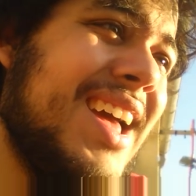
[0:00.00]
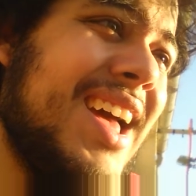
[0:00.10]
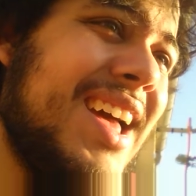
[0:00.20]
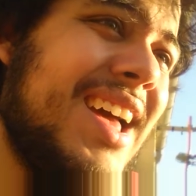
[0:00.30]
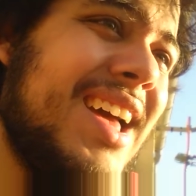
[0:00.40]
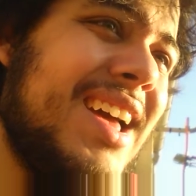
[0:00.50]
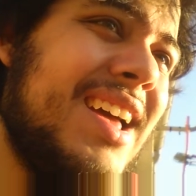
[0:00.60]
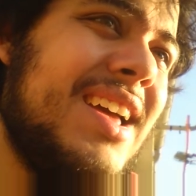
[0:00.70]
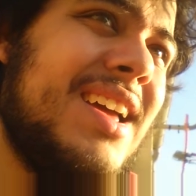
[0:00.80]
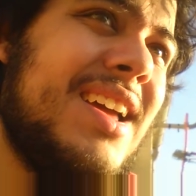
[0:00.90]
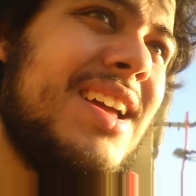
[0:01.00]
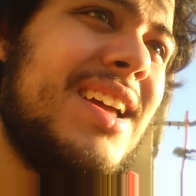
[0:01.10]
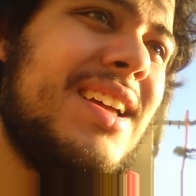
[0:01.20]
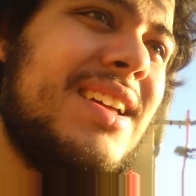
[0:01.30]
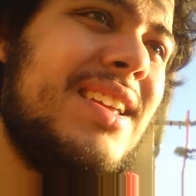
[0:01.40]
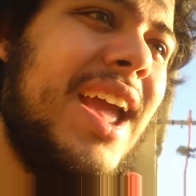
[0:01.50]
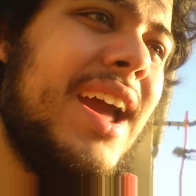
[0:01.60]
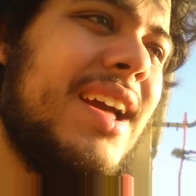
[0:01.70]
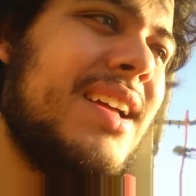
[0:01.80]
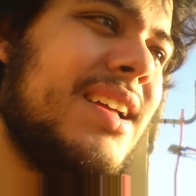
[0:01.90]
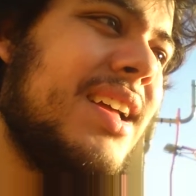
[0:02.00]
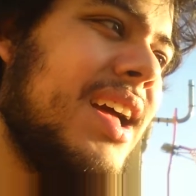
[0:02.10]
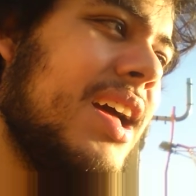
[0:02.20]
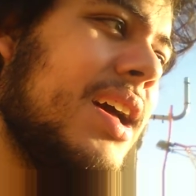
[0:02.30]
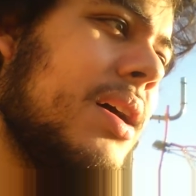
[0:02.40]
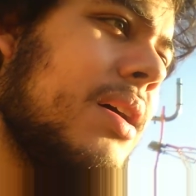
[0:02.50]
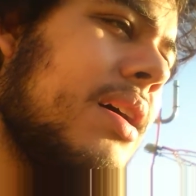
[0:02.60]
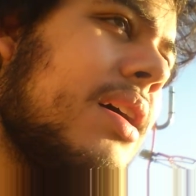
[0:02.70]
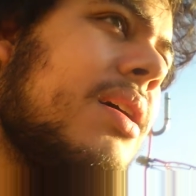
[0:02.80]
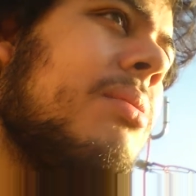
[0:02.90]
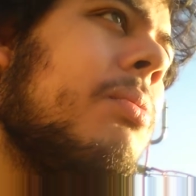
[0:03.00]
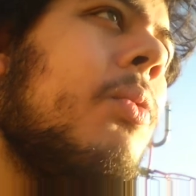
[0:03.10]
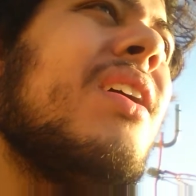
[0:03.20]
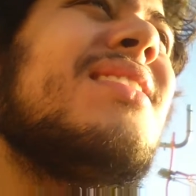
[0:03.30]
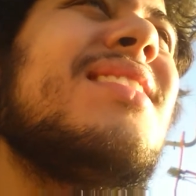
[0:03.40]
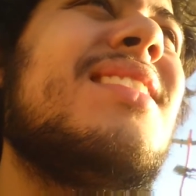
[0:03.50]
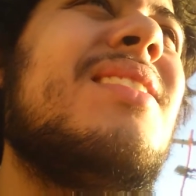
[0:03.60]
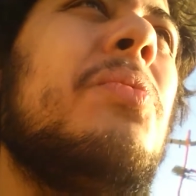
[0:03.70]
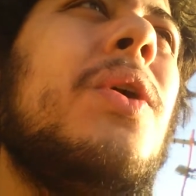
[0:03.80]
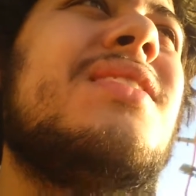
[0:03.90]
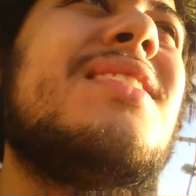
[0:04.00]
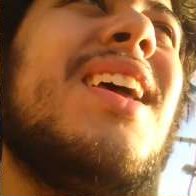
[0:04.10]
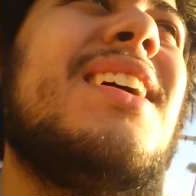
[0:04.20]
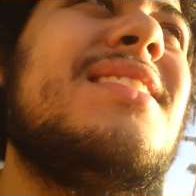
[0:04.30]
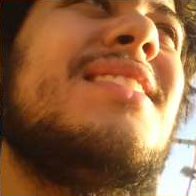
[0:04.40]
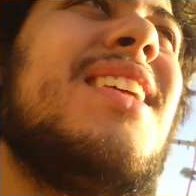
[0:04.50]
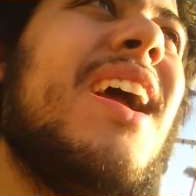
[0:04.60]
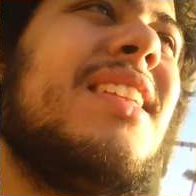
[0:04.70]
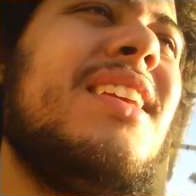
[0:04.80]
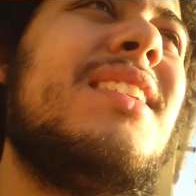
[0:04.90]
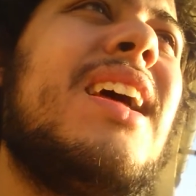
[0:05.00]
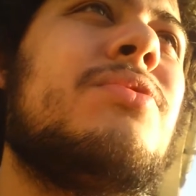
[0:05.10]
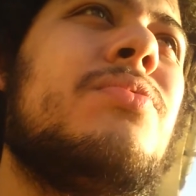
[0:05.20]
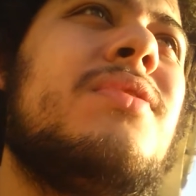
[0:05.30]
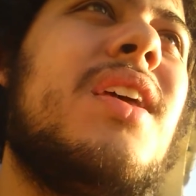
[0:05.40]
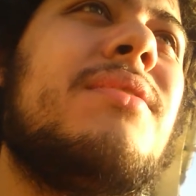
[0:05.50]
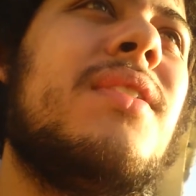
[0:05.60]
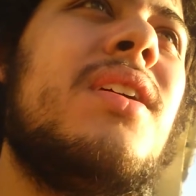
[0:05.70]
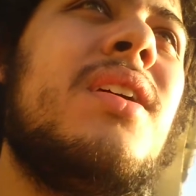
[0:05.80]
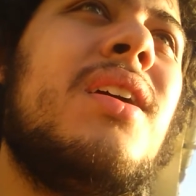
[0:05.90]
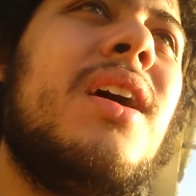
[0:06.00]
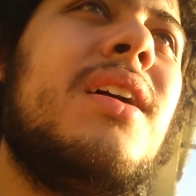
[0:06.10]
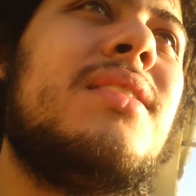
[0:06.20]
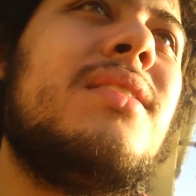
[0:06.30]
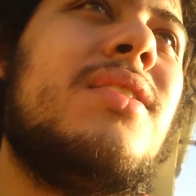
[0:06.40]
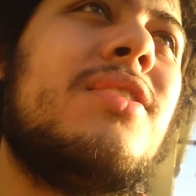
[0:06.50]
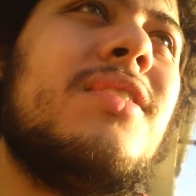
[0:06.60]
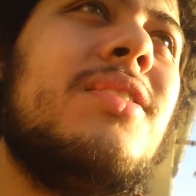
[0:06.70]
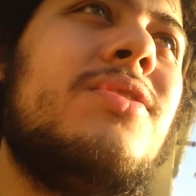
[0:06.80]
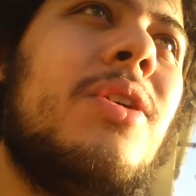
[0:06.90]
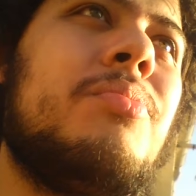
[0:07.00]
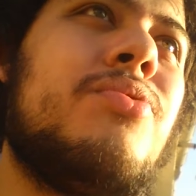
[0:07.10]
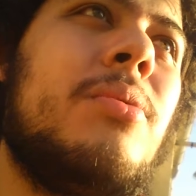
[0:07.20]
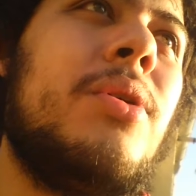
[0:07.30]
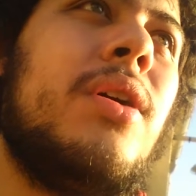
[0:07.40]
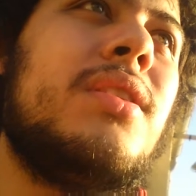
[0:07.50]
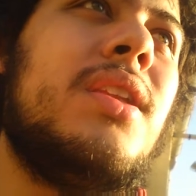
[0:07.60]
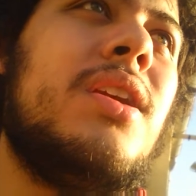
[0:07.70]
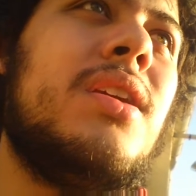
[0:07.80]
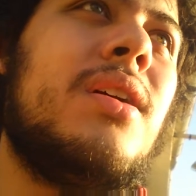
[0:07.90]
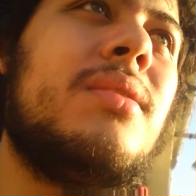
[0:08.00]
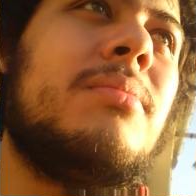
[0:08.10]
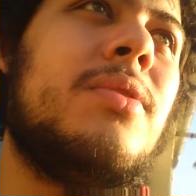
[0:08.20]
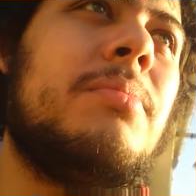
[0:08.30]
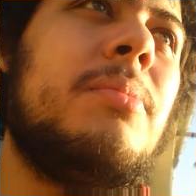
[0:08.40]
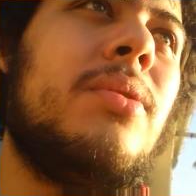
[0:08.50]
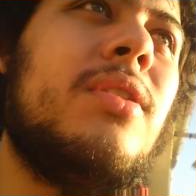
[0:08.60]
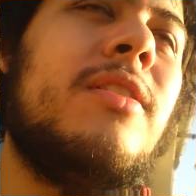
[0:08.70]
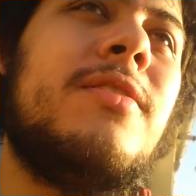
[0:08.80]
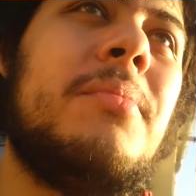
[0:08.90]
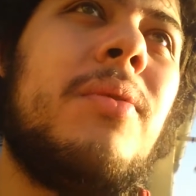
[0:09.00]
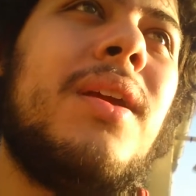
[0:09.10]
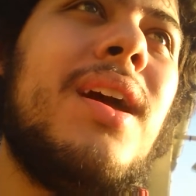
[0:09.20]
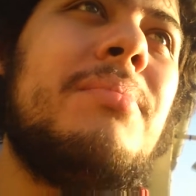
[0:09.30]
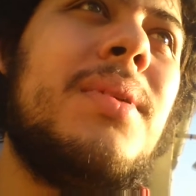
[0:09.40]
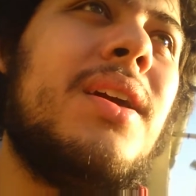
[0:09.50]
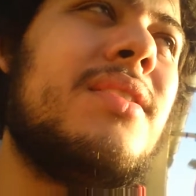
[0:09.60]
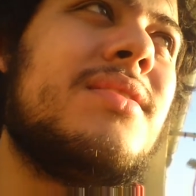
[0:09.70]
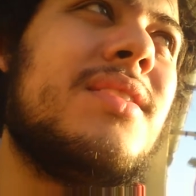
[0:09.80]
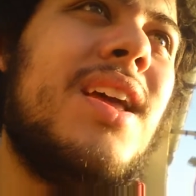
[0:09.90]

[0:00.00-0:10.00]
Uh, yeah, uh, what what else is there? I think that Rusev uh, cut a little promo on the on the people of America because